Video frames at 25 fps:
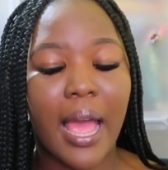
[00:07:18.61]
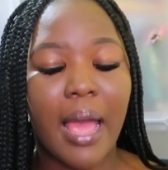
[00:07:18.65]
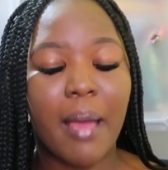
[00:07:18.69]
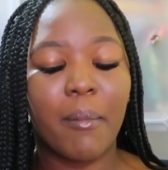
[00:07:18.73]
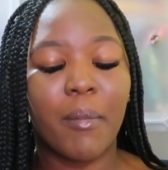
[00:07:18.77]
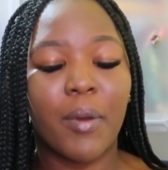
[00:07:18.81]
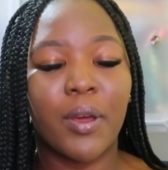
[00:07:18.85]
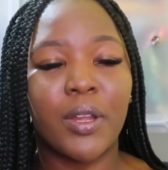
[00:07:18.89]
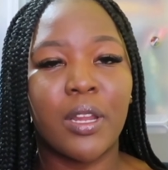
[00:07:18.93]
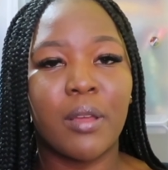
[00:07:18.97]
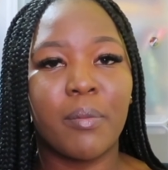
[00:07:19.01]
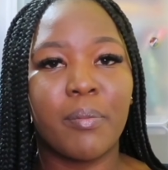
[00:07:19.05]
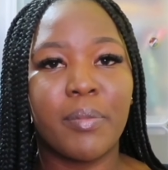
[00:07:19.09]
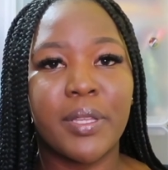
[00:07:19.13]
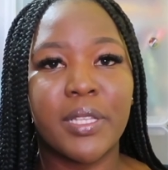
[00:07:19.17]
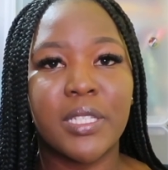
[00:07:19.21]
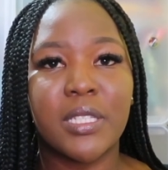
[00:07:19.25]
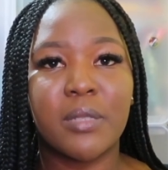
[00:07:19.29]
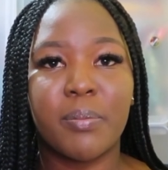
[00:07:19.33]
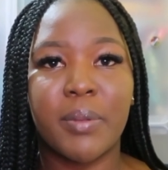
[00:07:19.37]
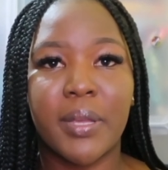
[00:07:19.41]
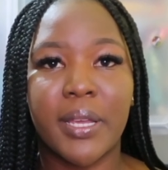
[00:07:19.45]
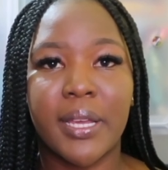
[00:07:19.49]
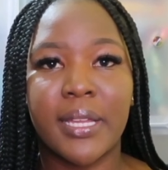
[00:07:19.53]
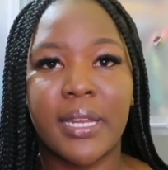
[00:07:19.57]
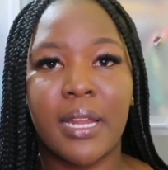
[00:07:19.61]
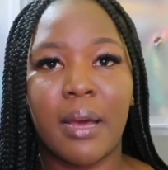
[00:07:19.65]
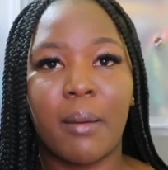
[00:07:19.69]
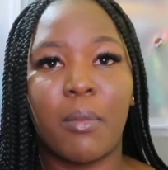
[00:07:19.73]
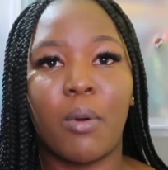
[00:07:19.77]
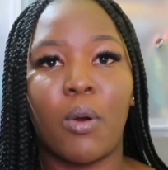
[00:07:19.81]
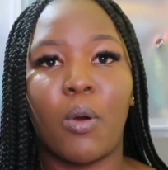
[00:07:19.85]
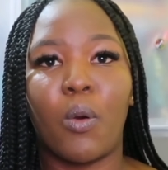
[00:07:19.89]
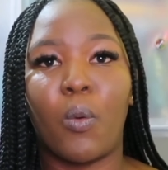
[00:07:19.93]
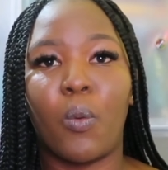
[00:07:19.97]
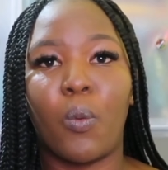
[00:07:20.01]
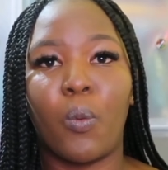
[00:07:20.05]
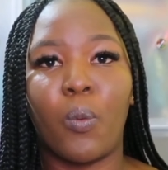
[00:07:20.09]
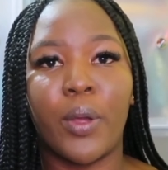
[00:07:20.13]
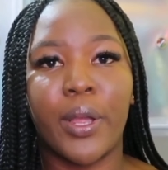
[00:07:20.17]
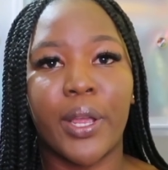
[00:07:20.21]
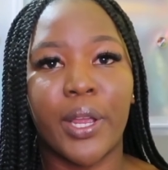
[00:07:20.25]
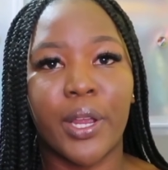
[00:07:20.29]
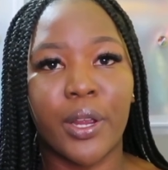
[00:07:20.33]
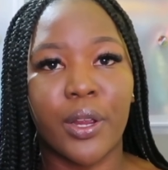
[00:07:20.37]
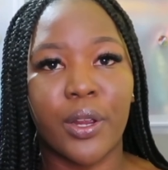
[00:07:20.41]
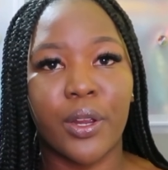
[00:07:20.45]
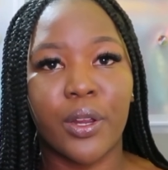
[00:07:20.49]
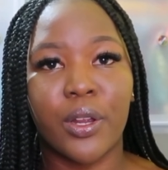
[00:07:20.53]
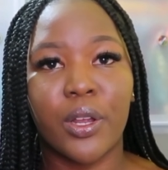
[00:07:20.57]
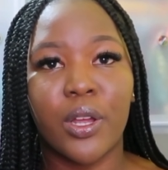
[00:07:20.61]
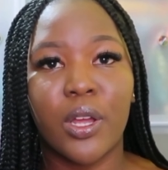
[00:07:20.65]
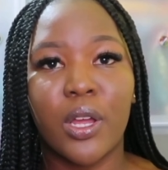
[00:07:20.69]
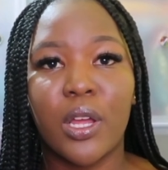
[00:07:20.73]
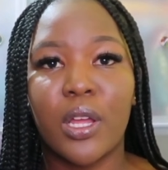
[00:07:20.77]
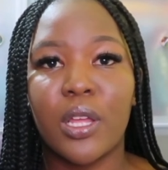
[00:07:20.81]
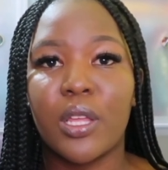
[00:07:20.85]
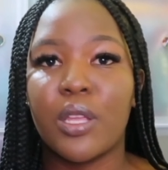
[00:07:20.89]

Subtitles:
I'm going to be speaking about where